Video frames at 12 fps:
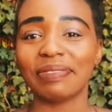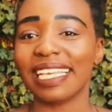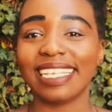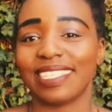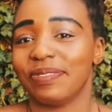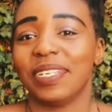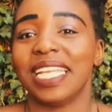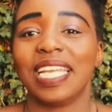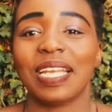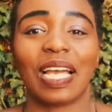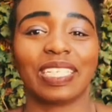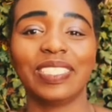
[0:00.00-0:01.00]
It's
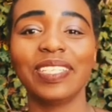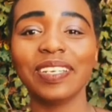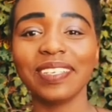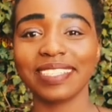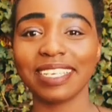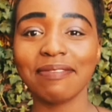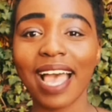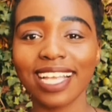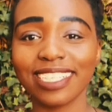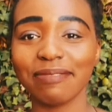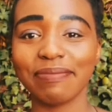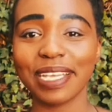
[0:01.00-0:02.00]
really not cute.
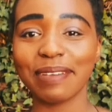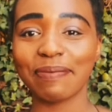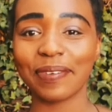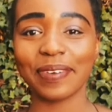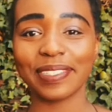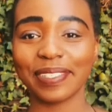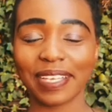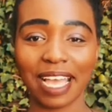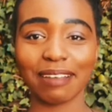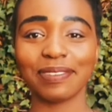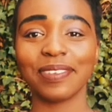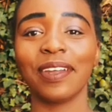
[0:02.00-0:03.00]
Imagine being born to
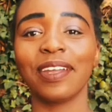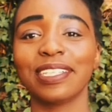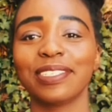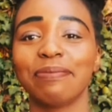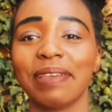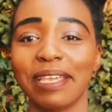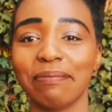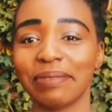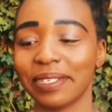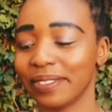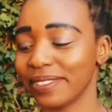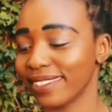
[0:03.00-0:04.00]
come to earth to pay
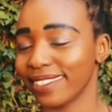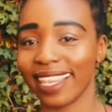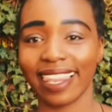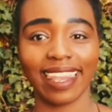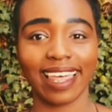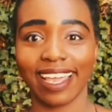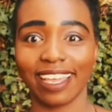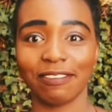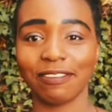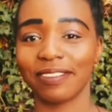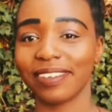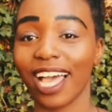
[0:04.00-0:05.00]
bills.
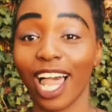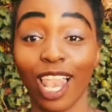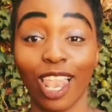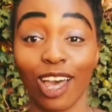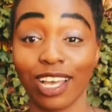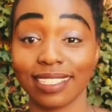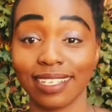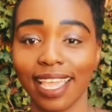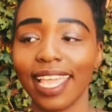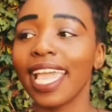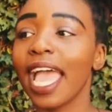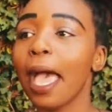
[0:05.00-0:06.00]
Like, a lot,
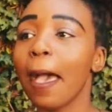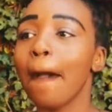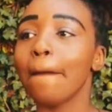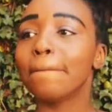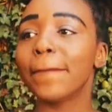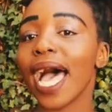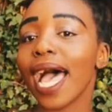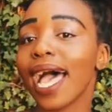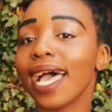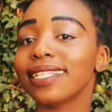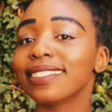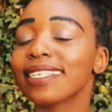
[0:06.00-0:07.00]
eh?
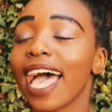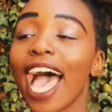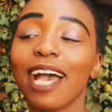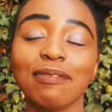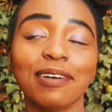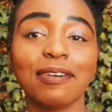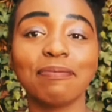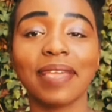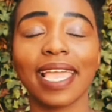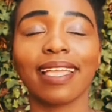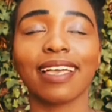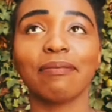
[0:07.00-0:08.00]
But I will
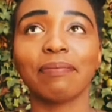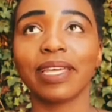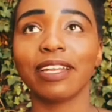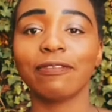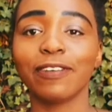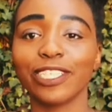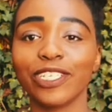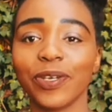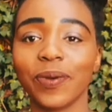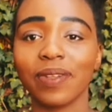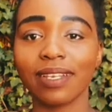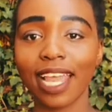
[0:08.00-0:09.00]
make a better
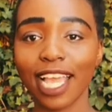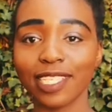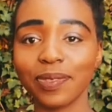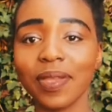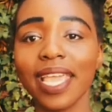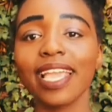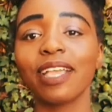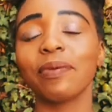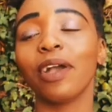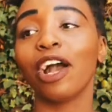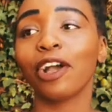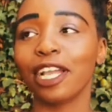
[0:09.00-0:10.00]
video next week.
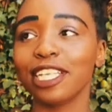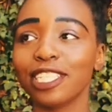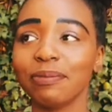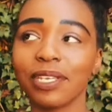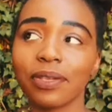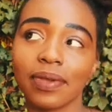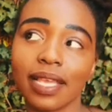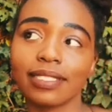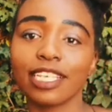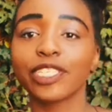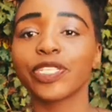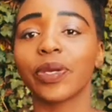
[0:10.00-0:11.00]
We are going to be
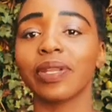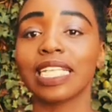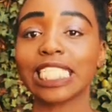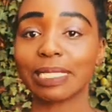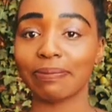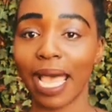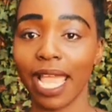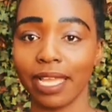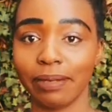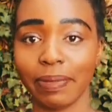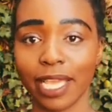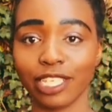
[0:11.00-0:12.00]
creating
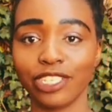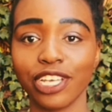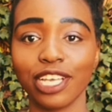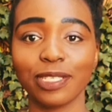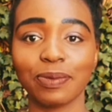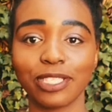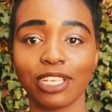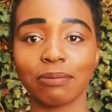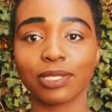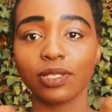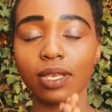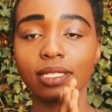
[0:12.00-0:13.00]
drone-inspired pictures, which I'm
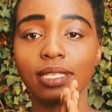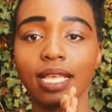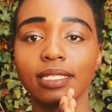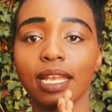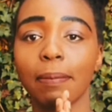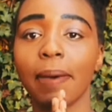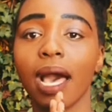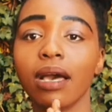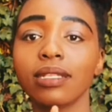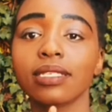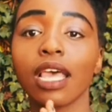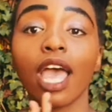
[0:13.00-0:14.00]
so excited
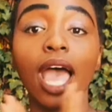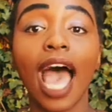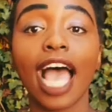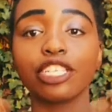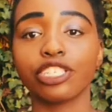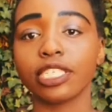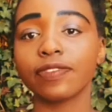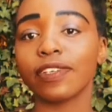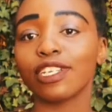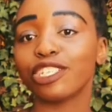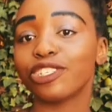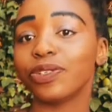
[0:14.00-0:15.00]
about. I just
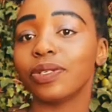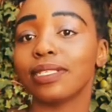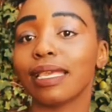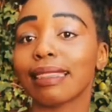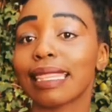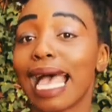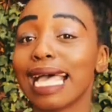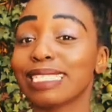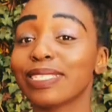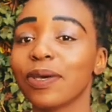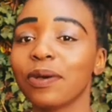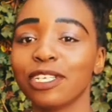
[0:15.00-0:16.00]
finished shooting
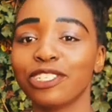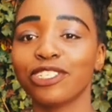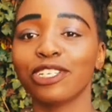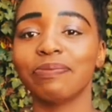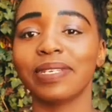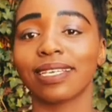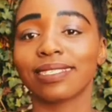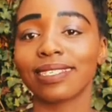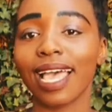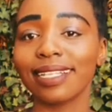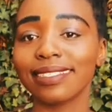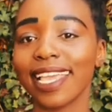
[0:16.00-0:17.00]
that, so it should be
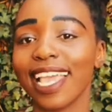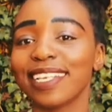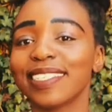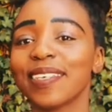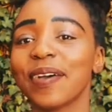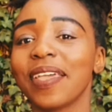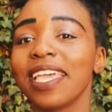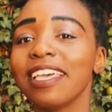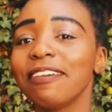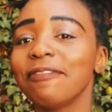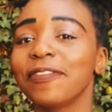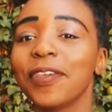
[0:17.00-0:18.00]
exciting. So
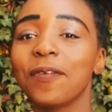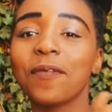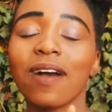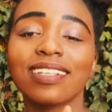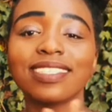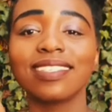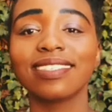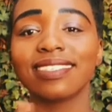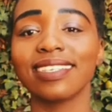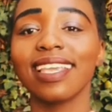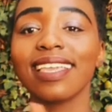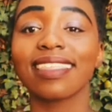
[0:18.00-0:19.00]
if you want to
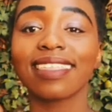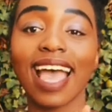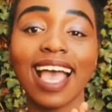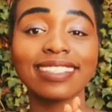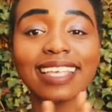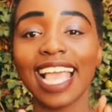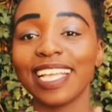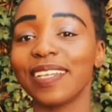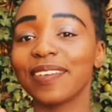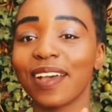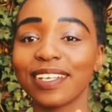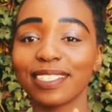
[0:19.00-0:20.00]
see that and
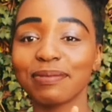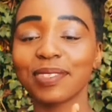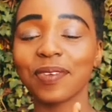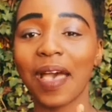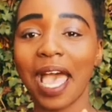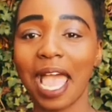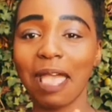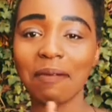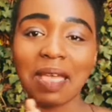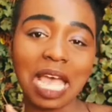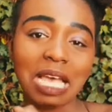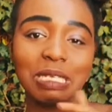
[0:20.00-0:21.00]
you're not
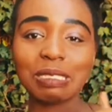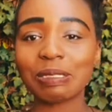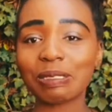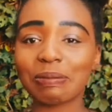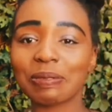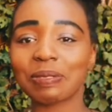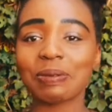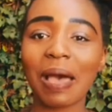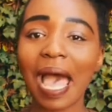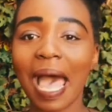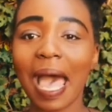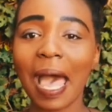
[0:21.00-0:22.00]
subscribed,
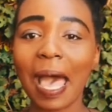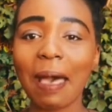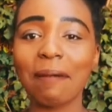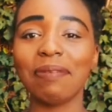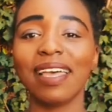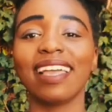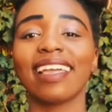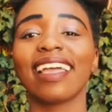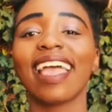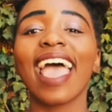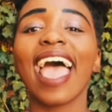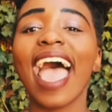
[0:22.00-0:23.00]
subscribe
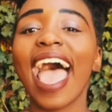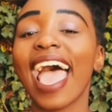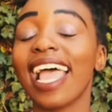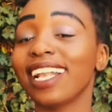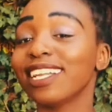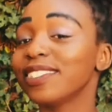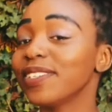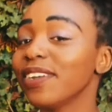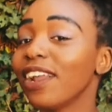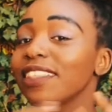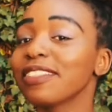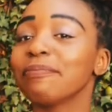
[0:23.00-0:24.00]
and
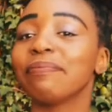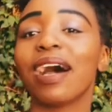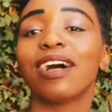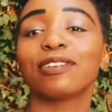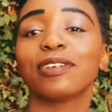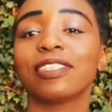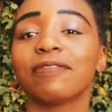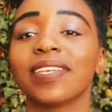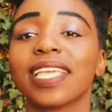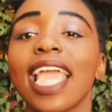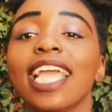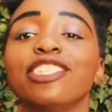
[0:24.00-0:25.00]
turn on the bell
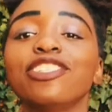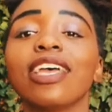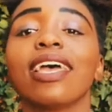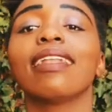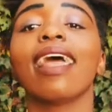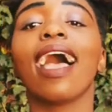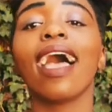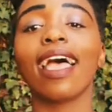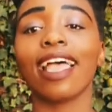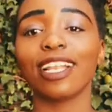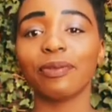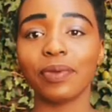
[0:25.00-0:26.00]
notification,
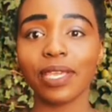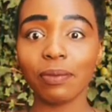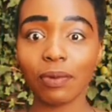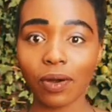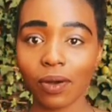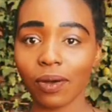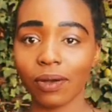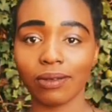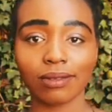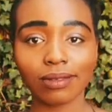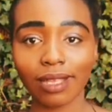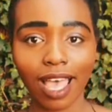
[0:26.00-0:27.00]
and we will
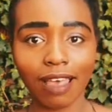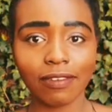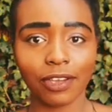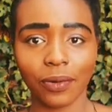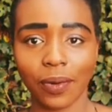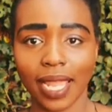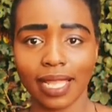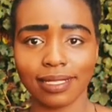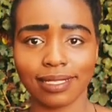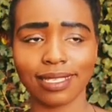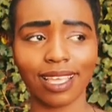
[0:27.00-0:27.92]
have a great